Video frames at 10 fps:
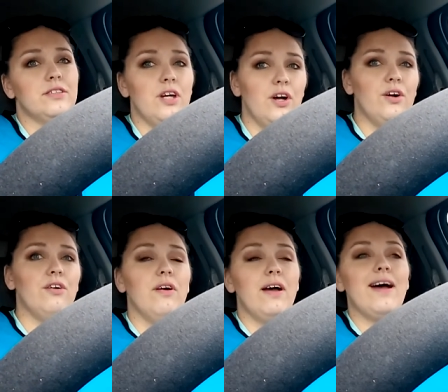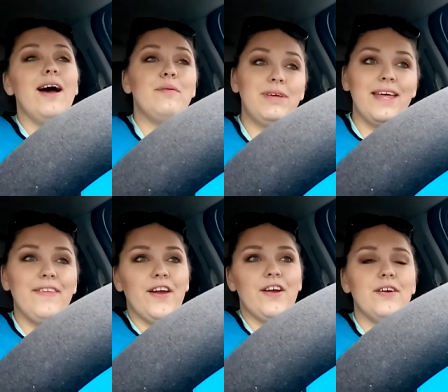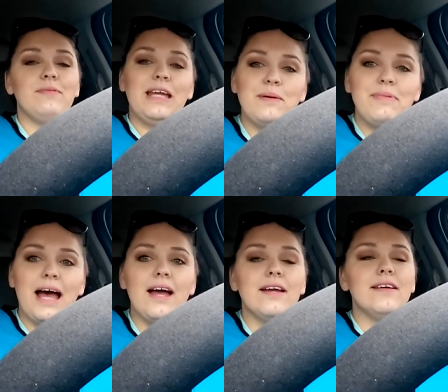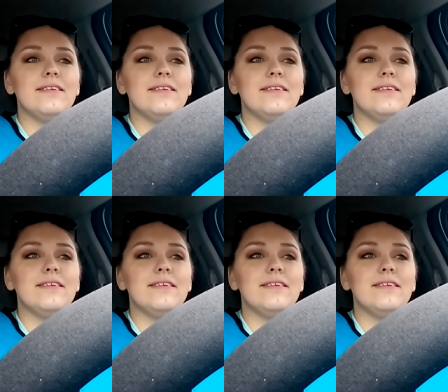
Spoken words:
So I'm getting there, getting back.